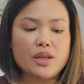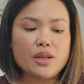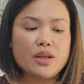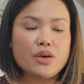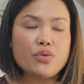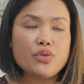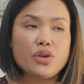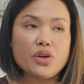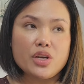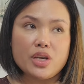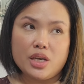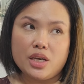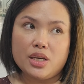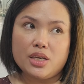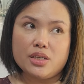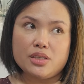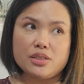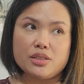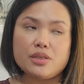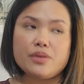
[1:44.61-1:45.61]
Now, there
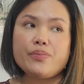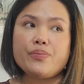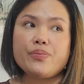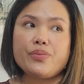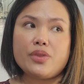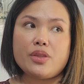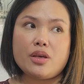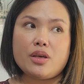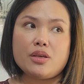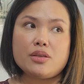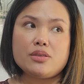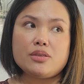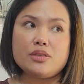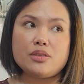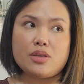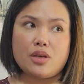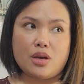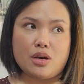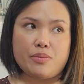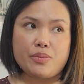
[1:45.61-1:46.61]
is
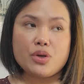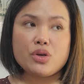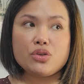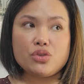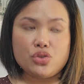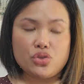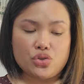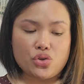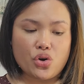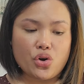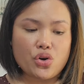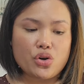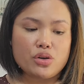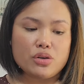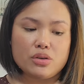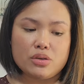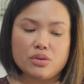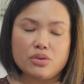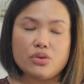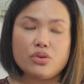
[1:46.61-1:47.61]
some
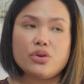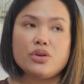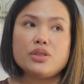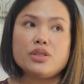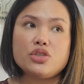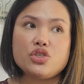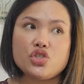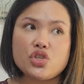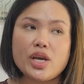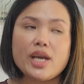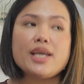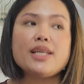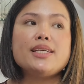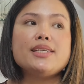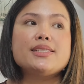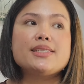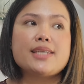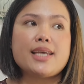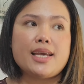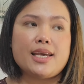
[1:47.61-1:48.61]
concern on the
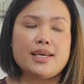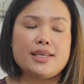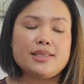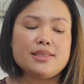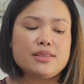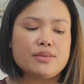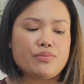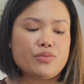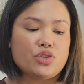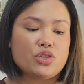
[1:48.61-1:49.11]
Chinese end.